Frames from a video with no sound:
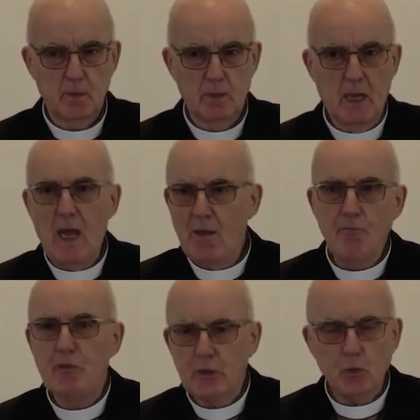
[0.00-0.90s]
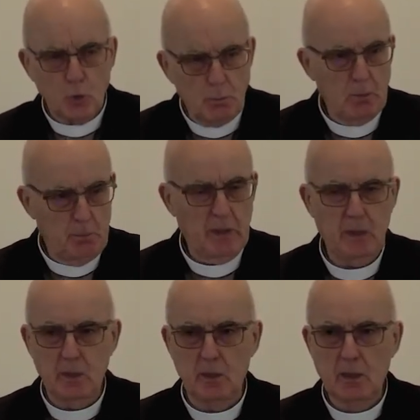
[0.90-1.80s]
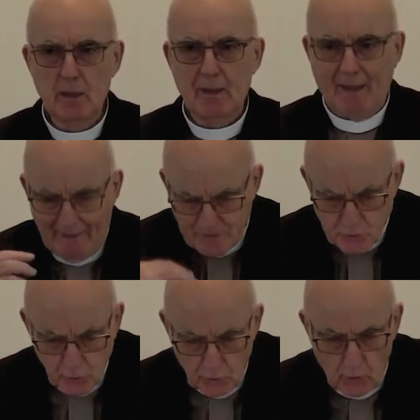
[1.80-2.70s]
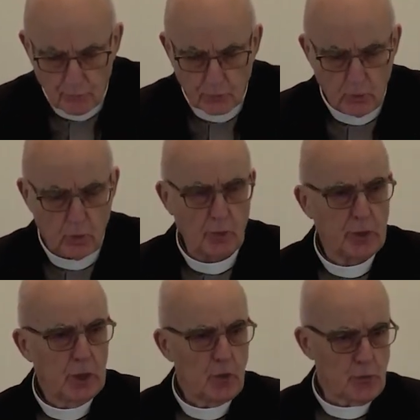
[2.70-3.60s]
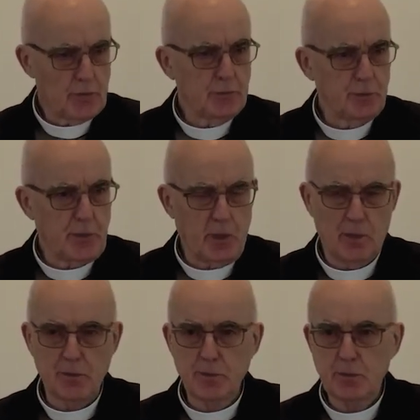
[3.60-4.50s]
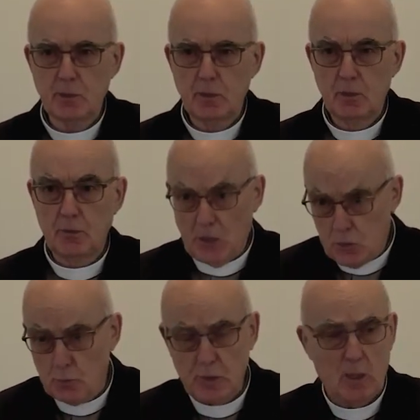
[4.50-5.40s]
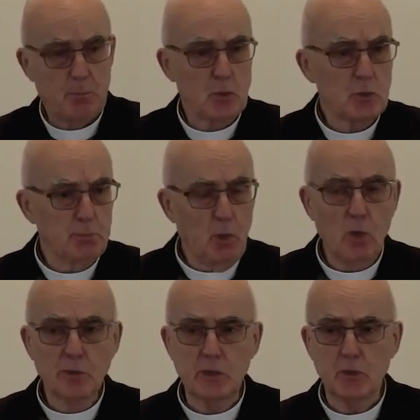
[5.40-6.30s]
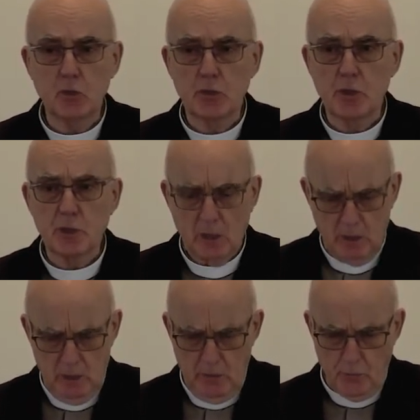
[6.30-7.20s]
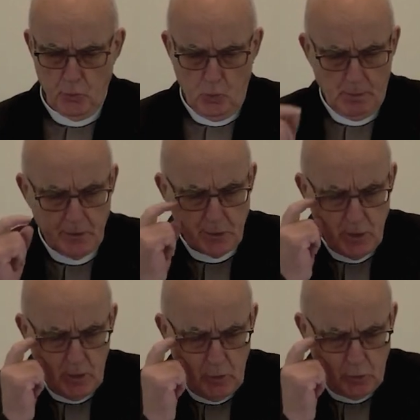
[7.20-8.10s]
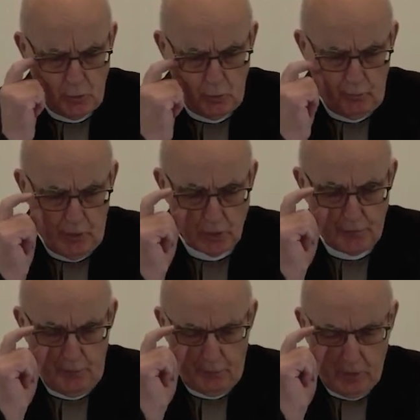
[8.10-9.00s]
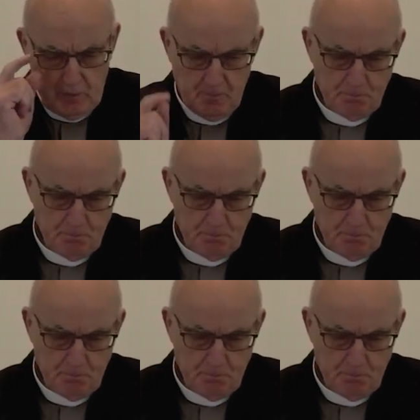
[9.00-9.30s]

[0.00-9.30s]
Every human being has the law of God written in their hearts. That's what the Apostle Paul teaches us in Romans 2, verse 15.